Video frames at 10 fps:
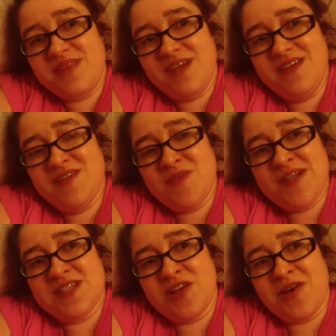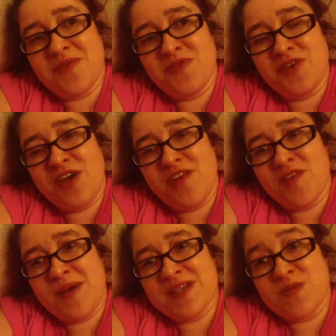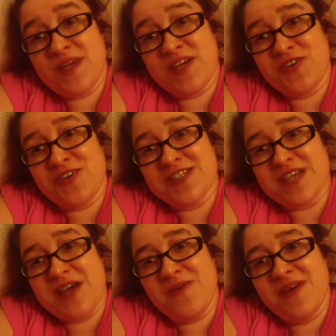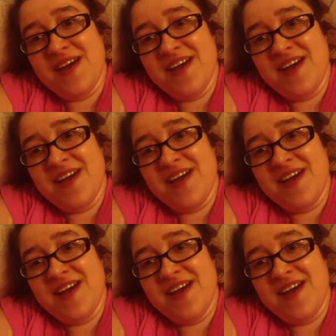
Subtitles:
because I've spent a lot of money over the past week or so.